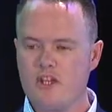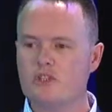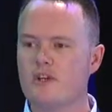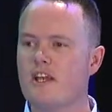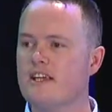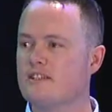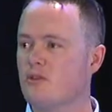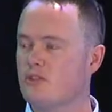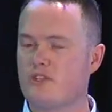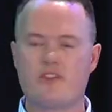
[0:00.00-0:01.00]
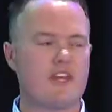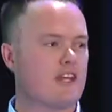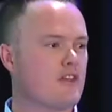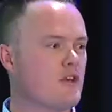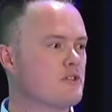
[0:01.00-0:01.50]
So I'd like to also
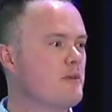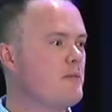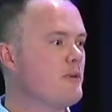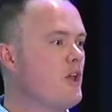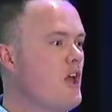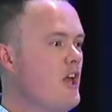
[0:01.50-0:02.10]
thank those people,